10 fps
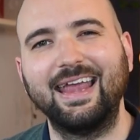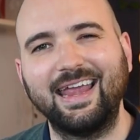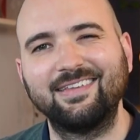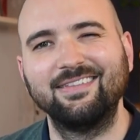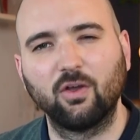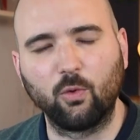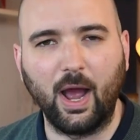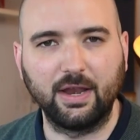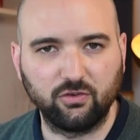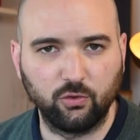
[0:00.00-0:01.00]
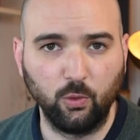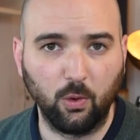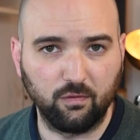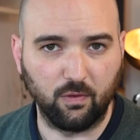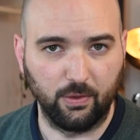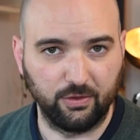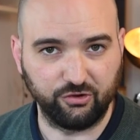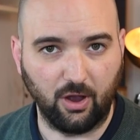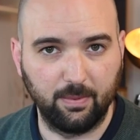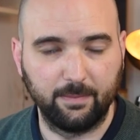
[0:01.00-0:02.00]
isn't the right tool for the
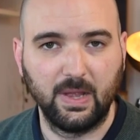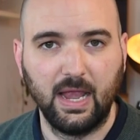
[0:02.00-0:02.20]
job.